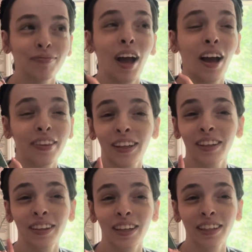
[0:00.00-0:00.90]
I
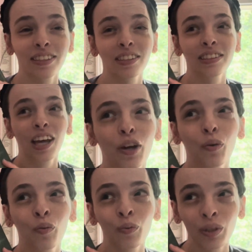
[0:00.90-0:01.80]
think that it does that
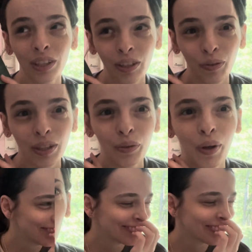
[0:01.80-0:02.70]
really, really
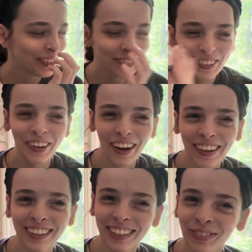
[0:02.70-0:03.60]
well.
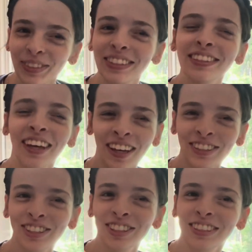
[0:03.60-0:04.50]
Overall, this was
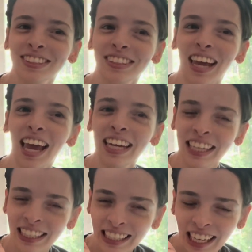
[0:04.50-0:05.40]
such an
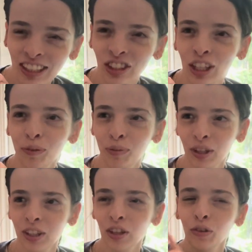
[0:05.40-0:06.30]
engaging
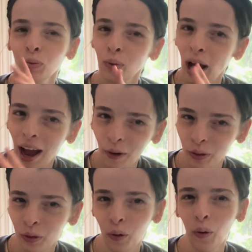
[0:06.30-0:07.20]
book
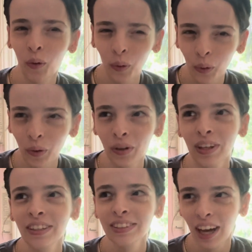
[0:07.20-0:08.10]
throughout the
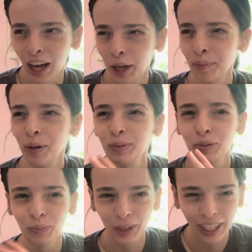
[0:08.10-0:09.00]
whole time I
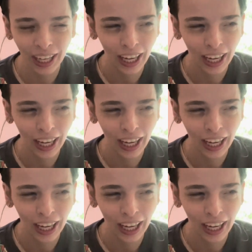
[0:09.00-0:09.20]
was reading